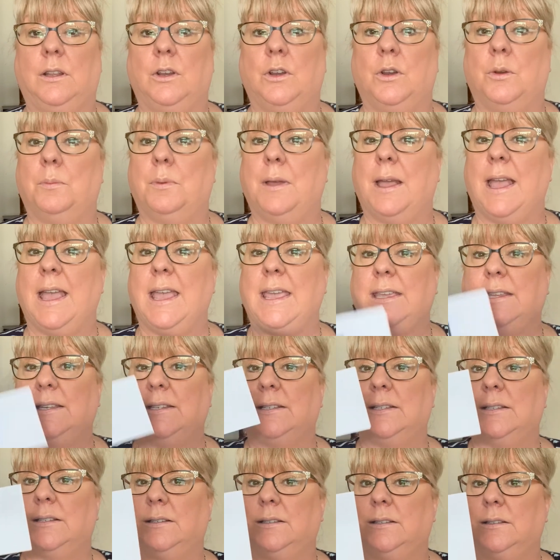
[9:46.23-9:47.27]
Number
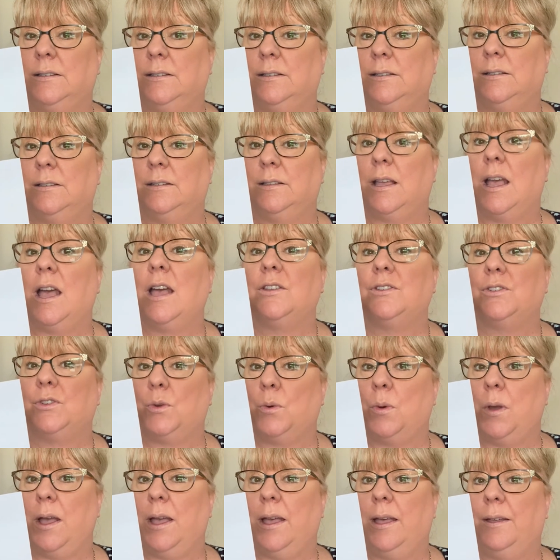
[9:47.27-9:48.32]
eight, a
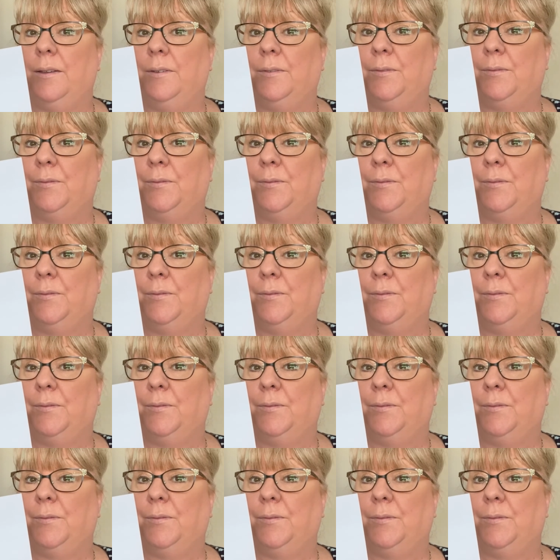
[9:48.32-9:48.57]
square.